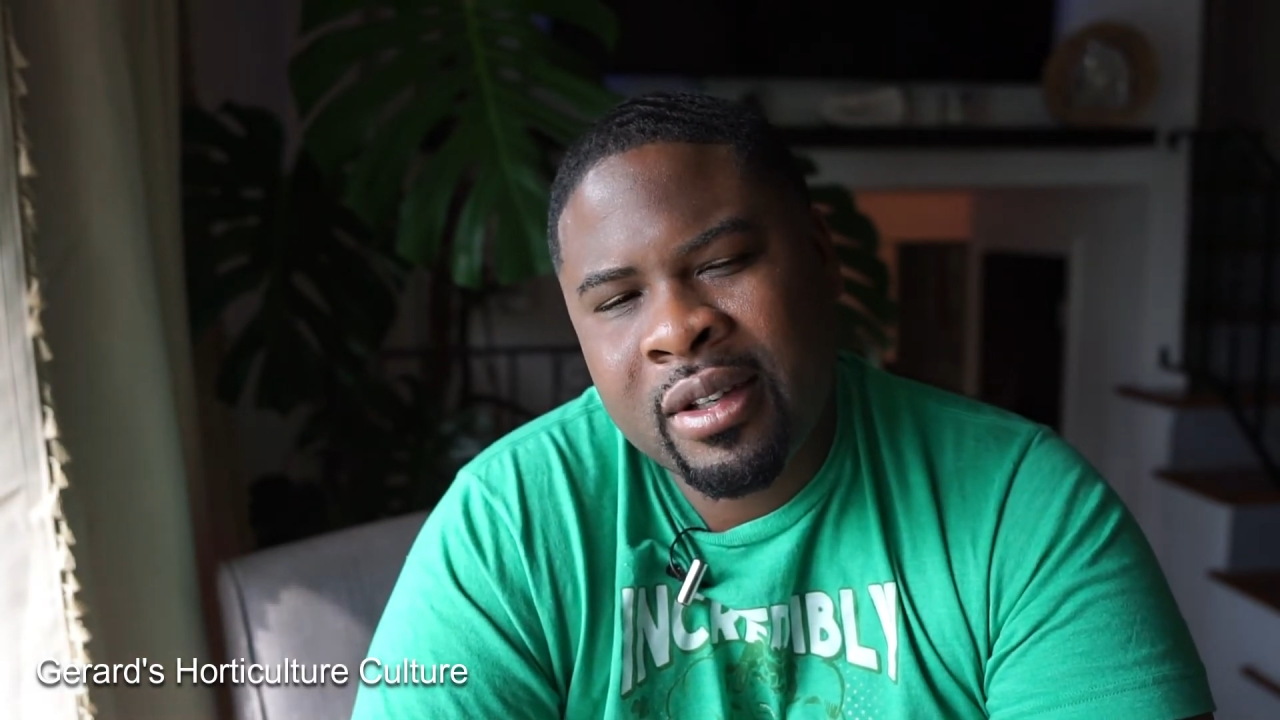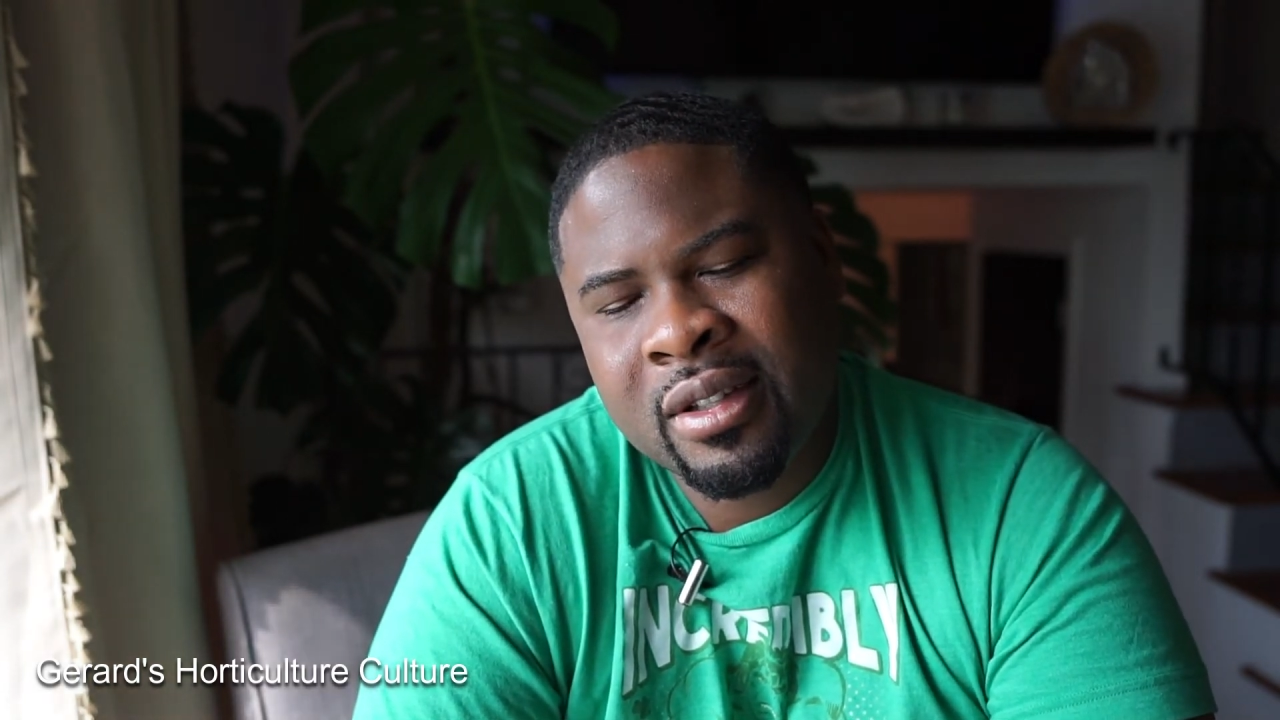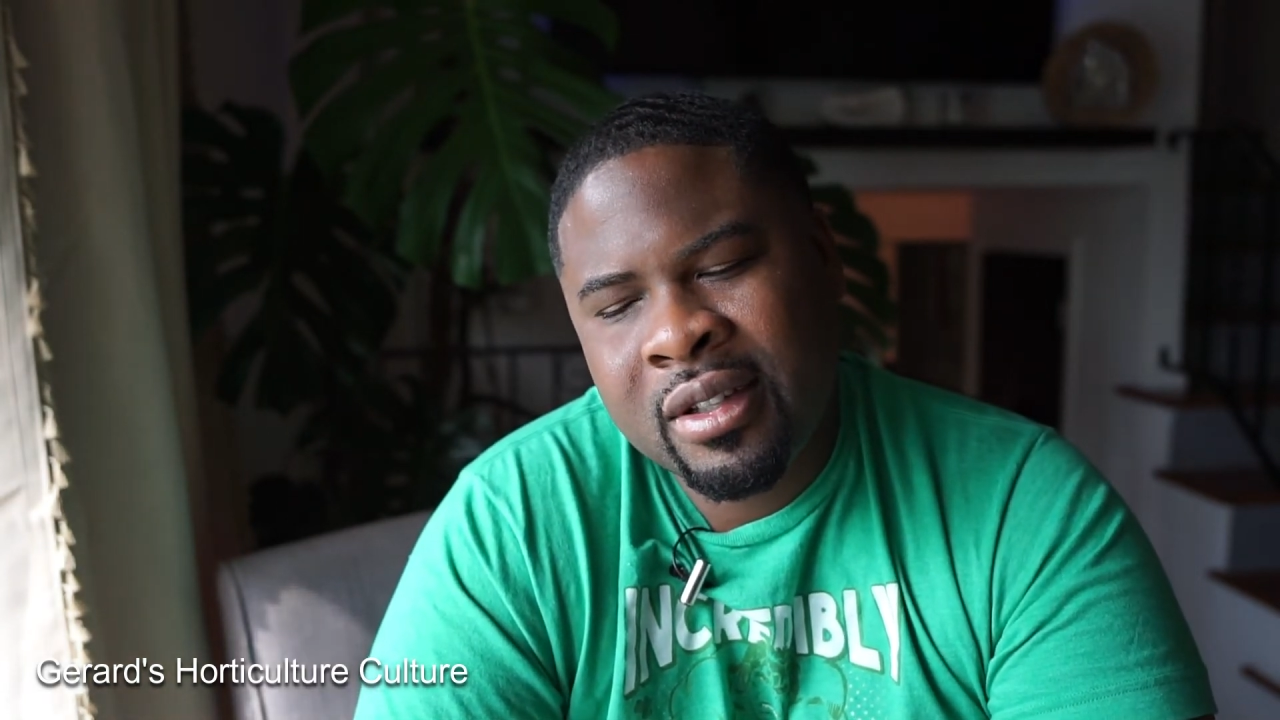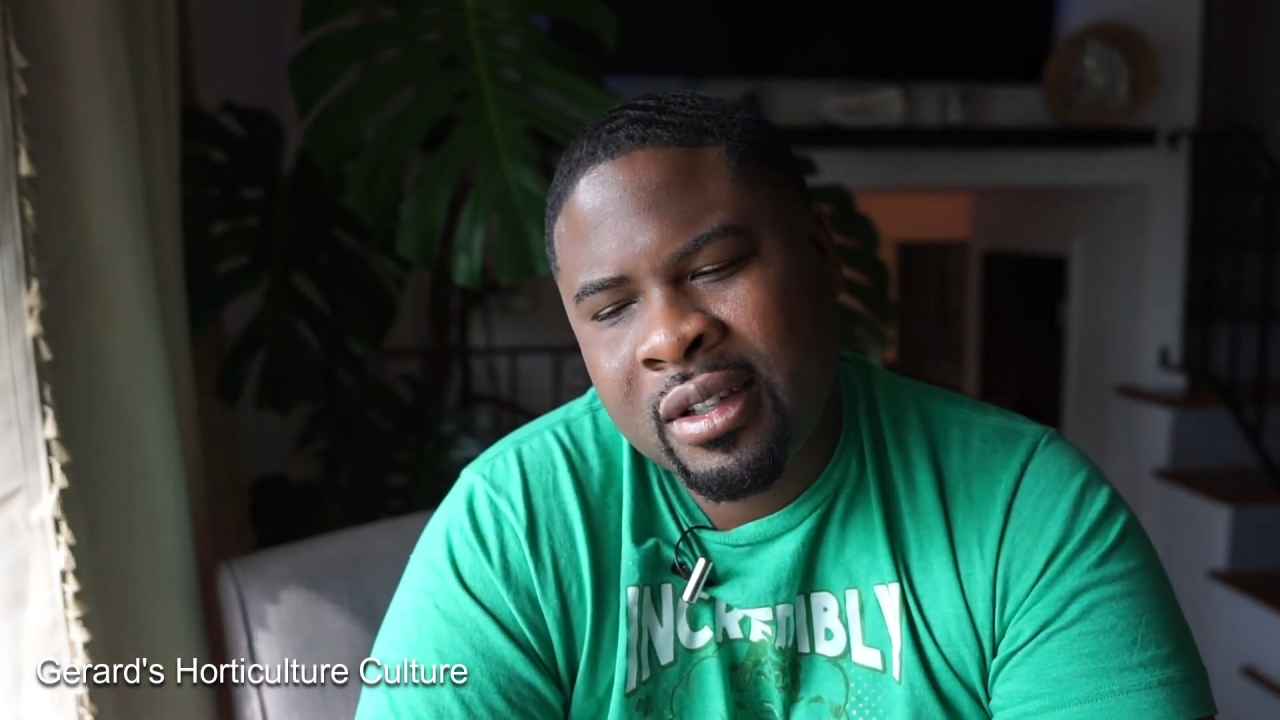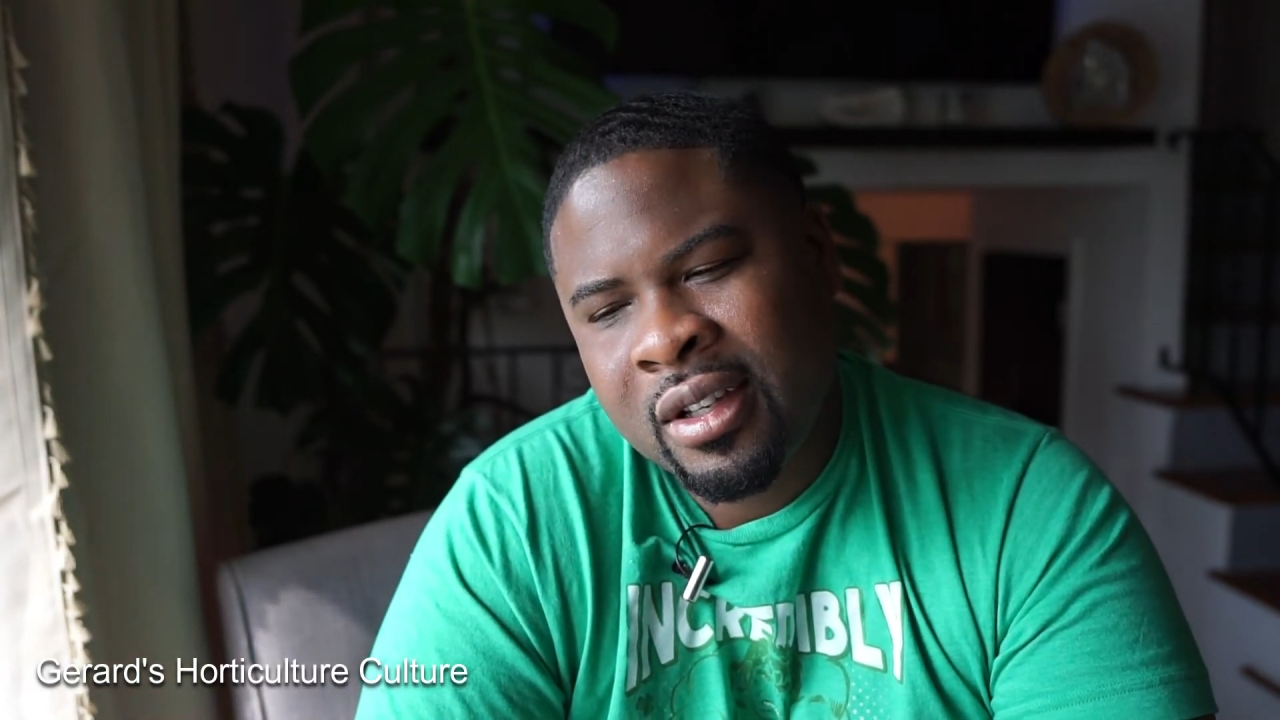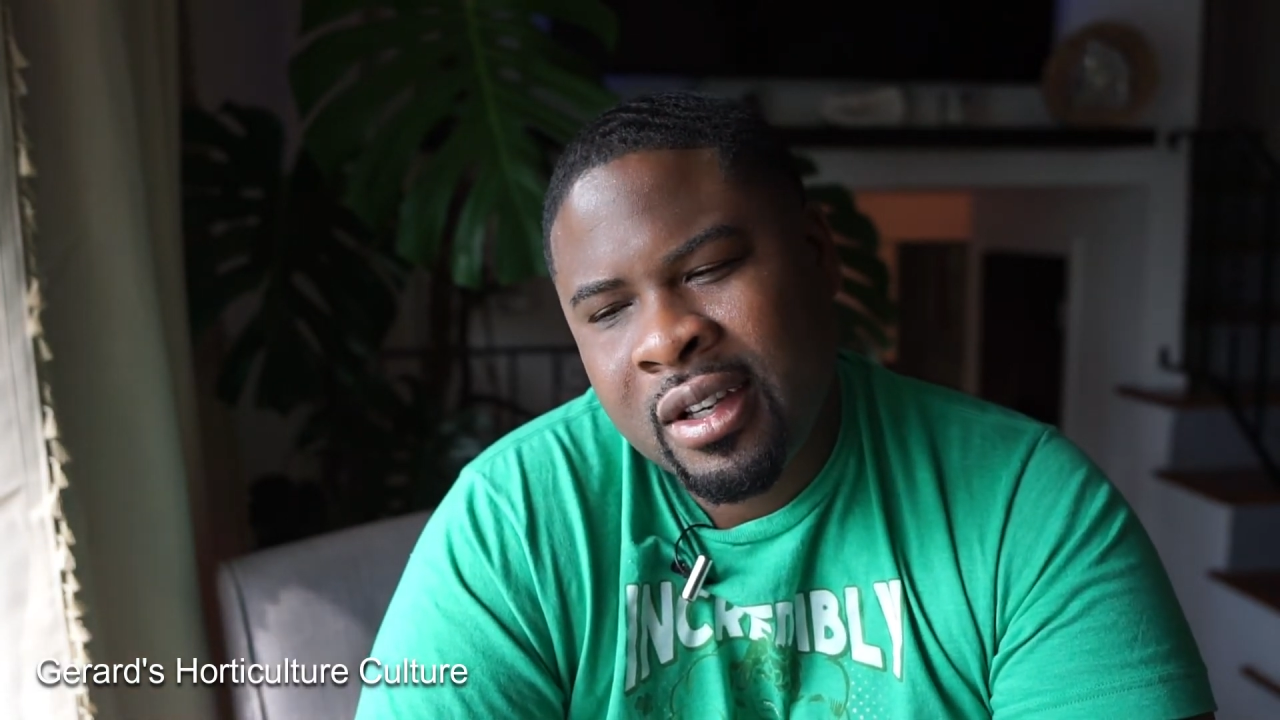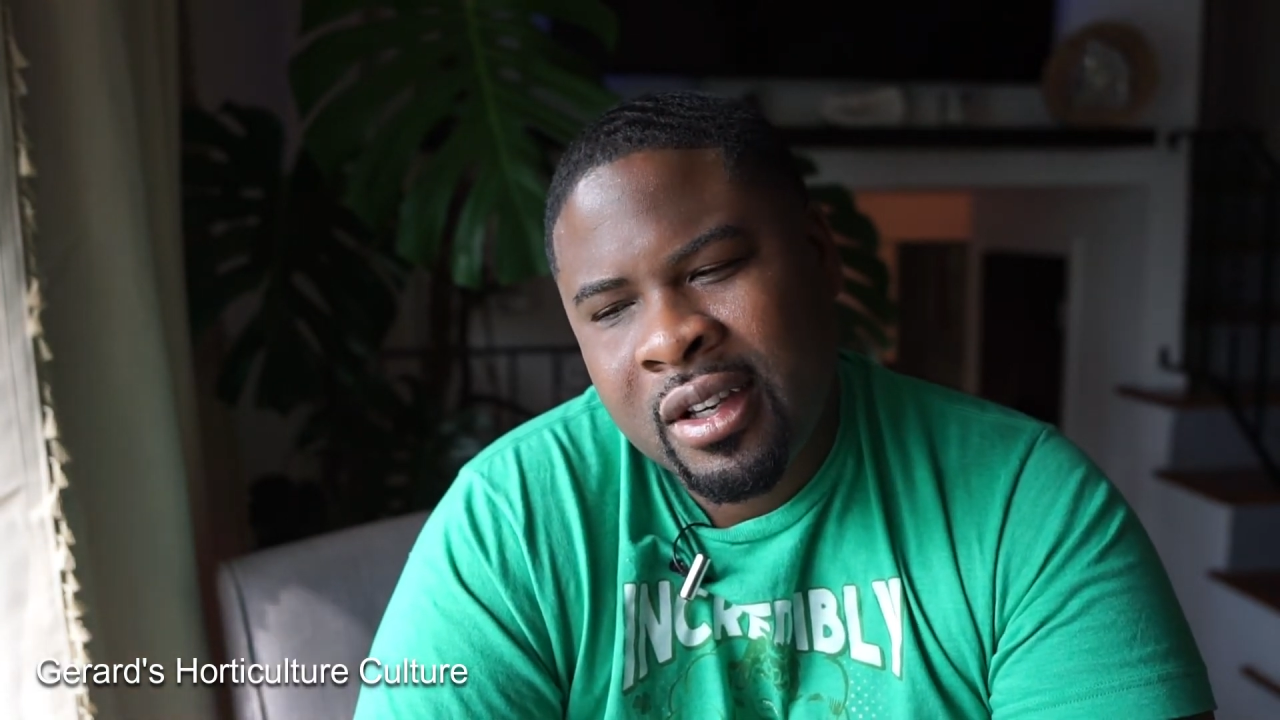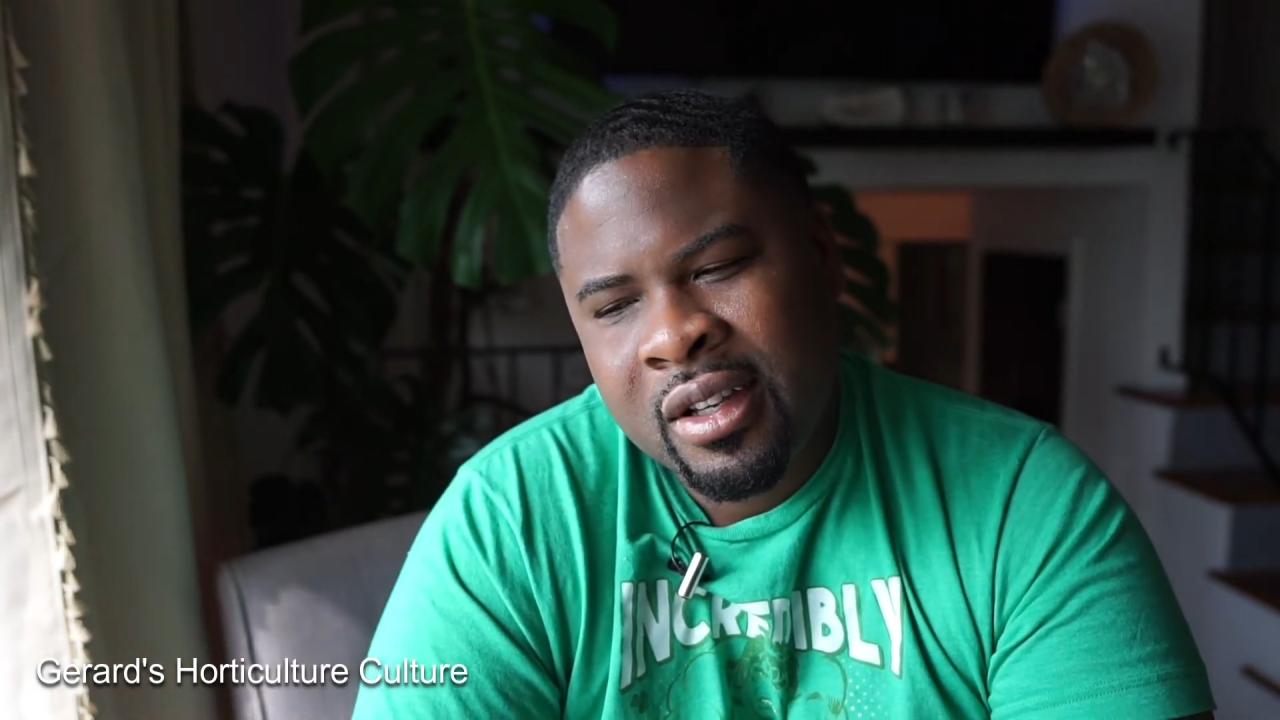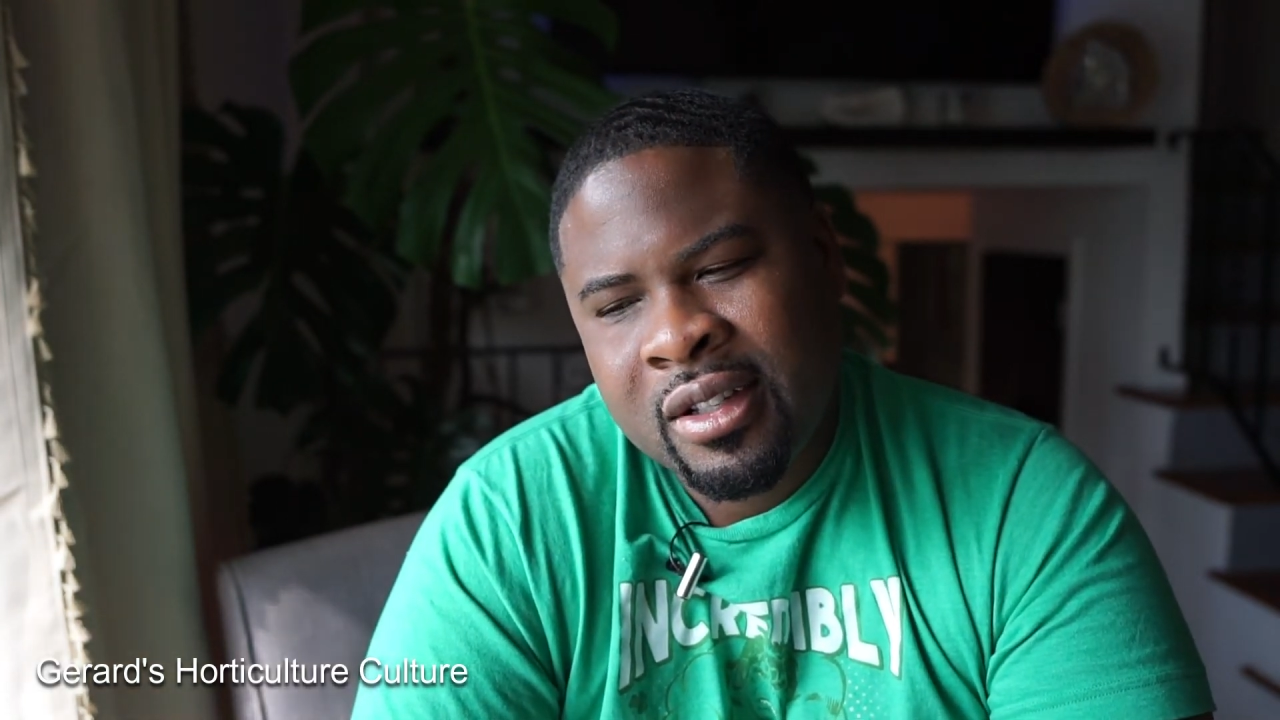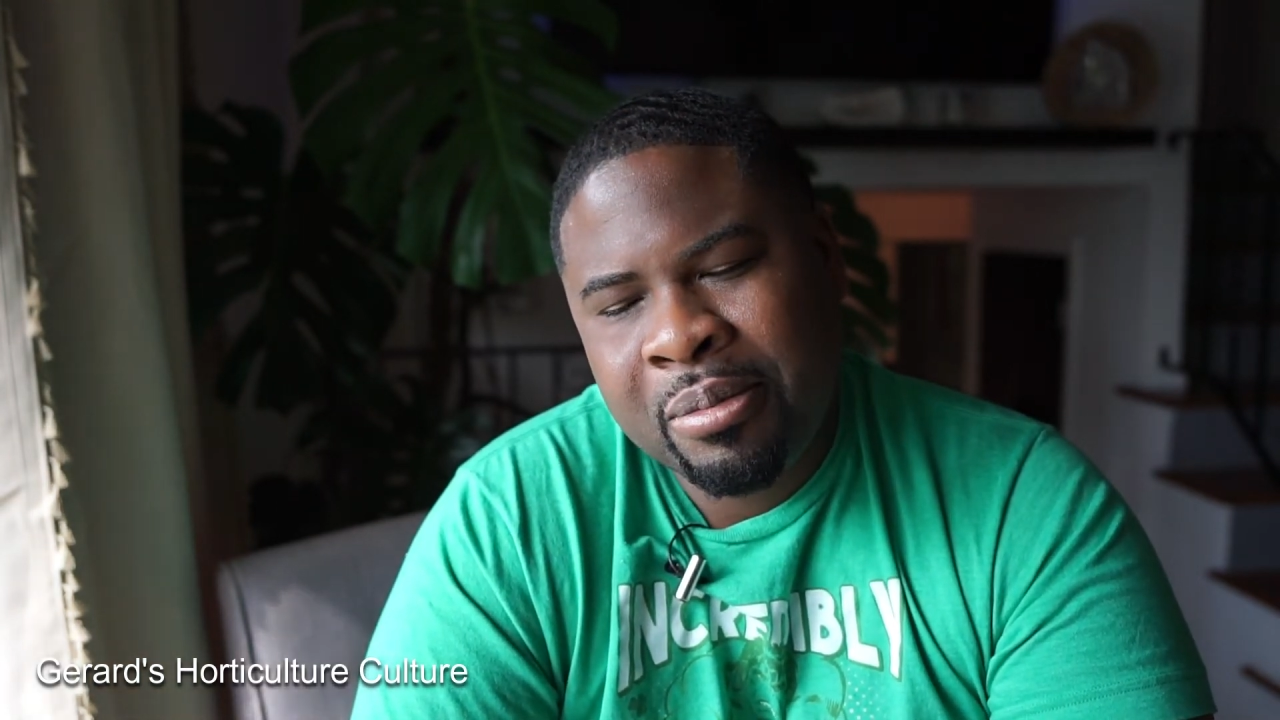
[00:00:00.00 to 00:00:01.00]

It's the